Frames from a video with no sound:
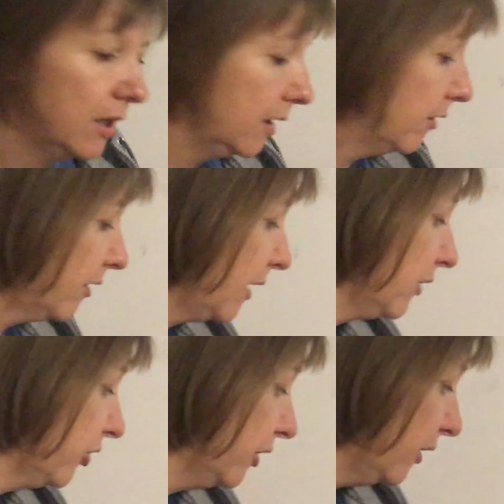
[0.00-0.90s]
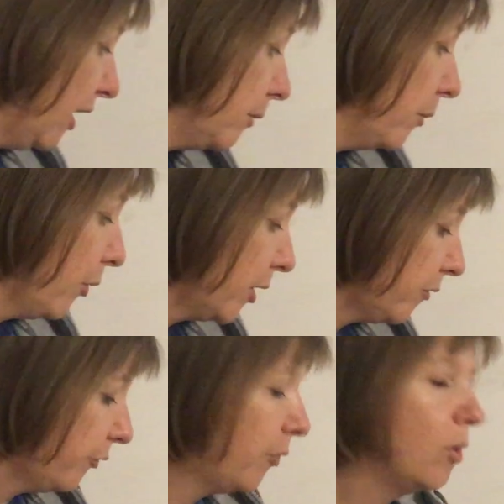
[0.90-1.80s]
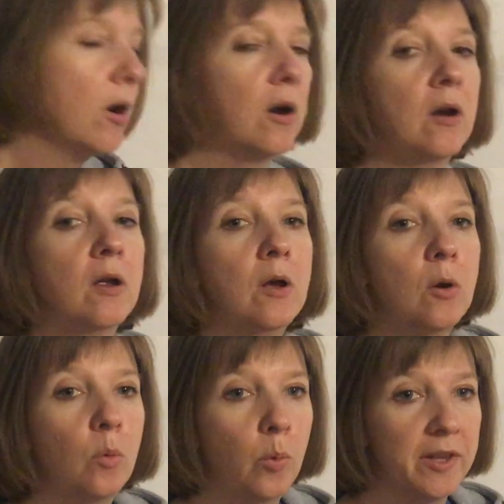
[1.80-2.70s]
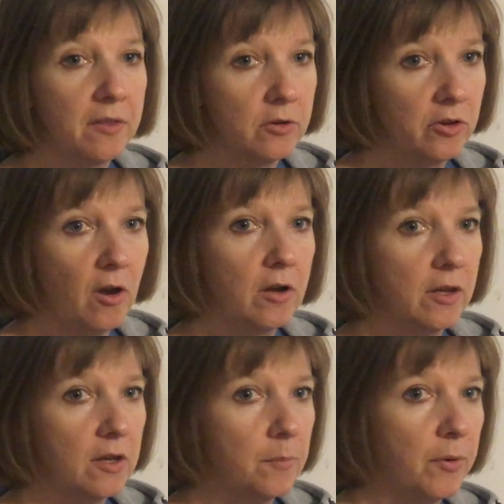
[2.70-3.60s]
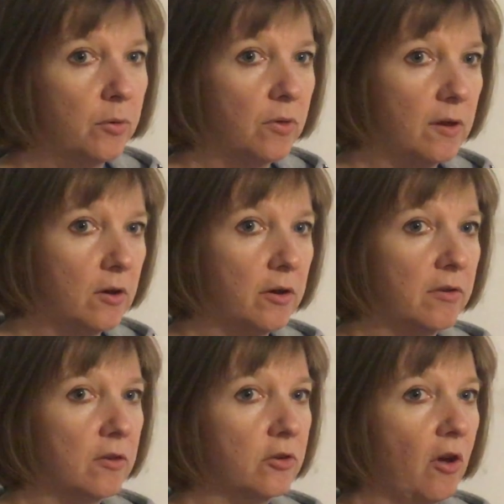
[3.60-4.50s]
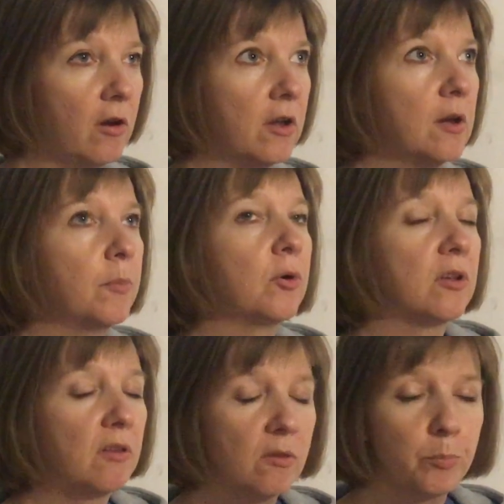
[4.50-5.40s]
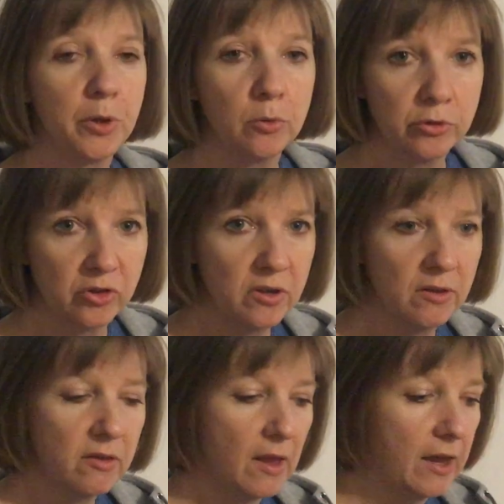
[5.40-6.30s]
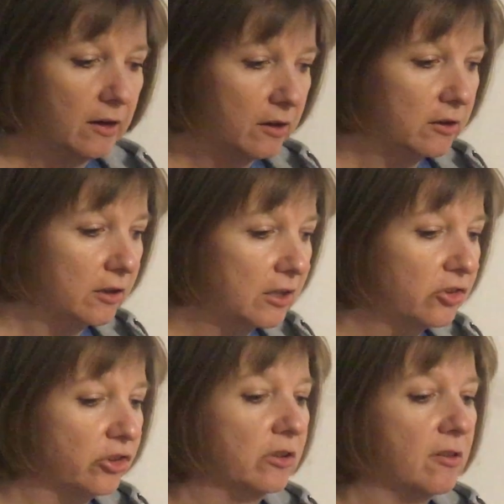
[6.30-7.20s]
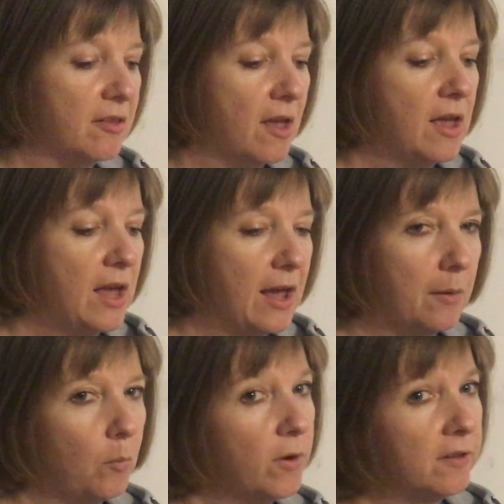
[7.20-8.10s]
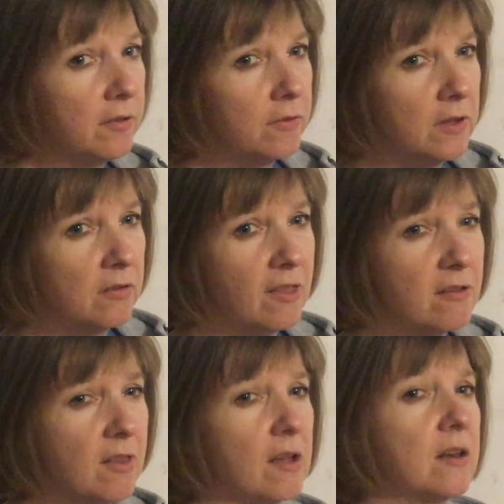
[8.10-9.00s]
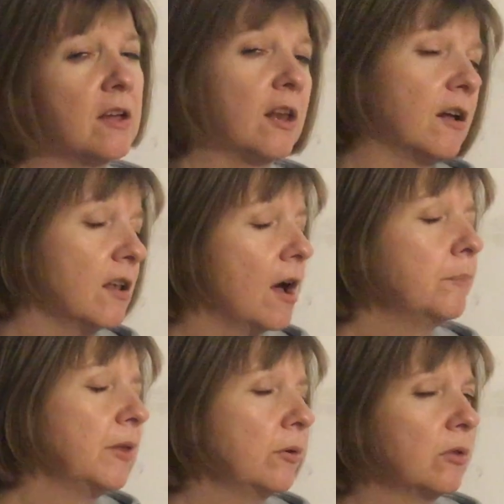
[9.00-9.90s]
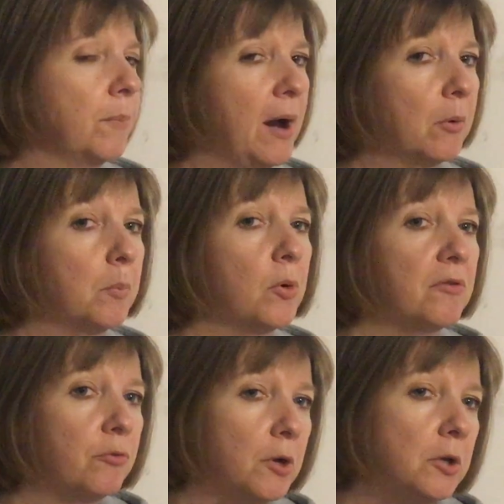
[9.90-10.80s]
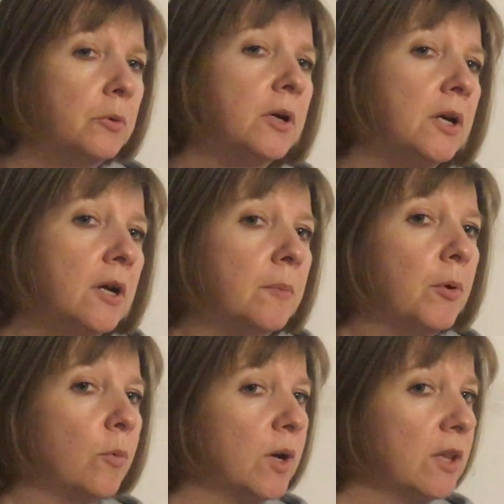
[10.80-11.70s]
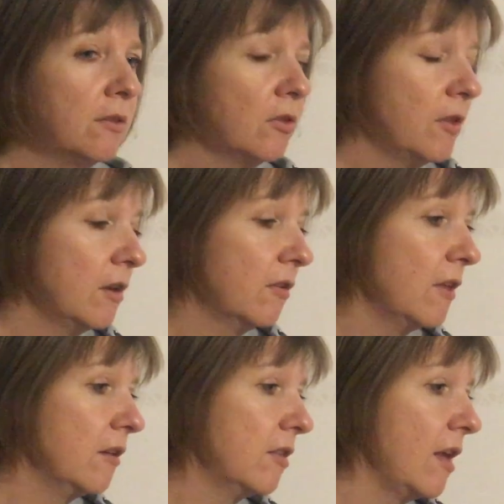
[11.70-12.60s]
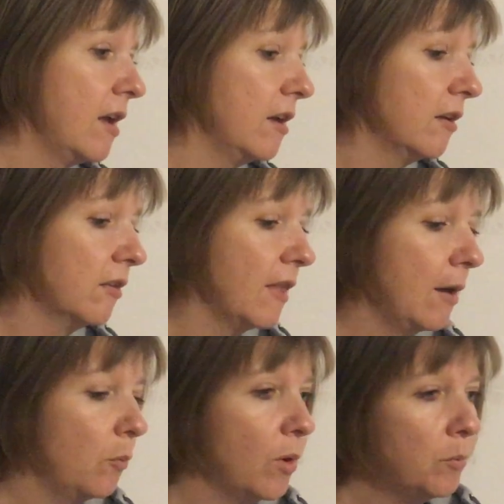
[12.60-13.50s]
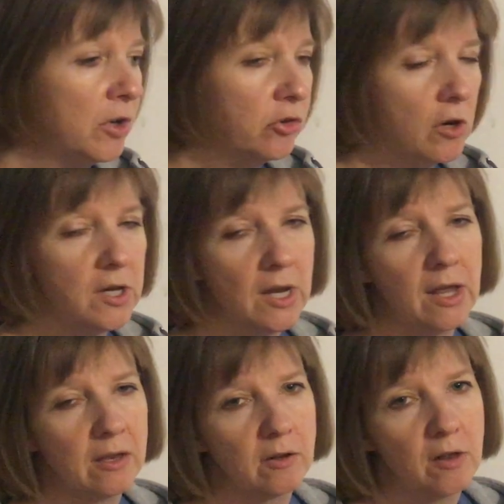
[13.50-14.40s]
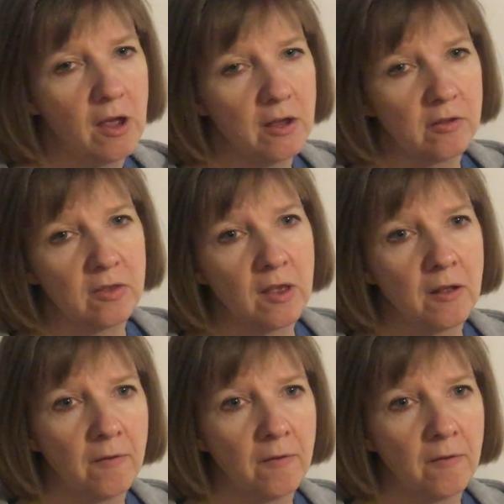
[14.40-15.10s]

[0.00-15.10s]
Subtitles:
in section 10.4, what they're talking about there is they're talking about explosions and collisions. And one of the things they say, and again, I'll upload the PowerPoint for you, but one of the things they say is that when we try and analyze